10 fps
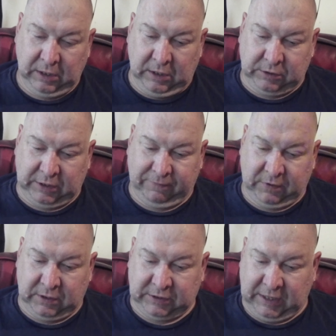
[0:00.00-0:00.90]
to give you the
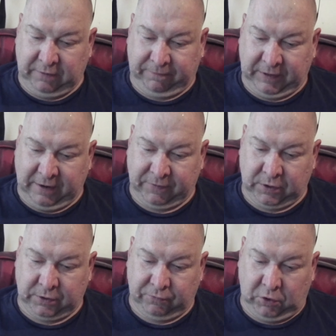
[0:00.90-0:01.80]
desired flavour
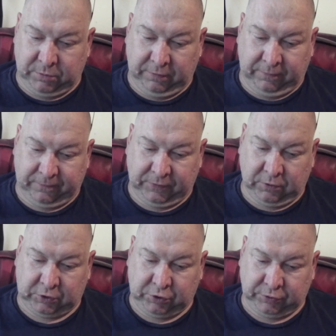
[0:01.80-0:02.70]
and aroma for your
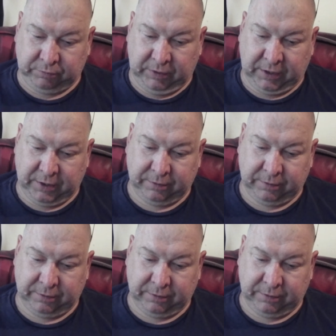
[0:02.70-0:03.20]
chosen beer.